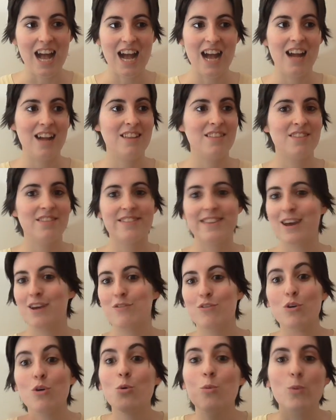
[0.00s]
and
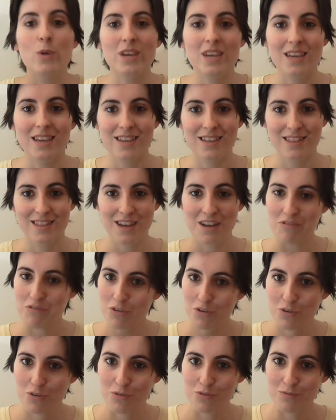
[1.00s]
they're all weak, they're
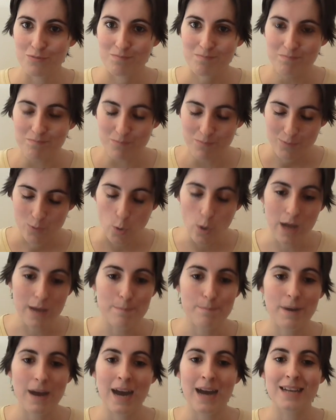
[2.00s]
all
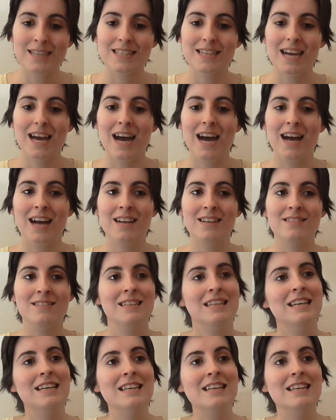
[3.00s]
quite bad, and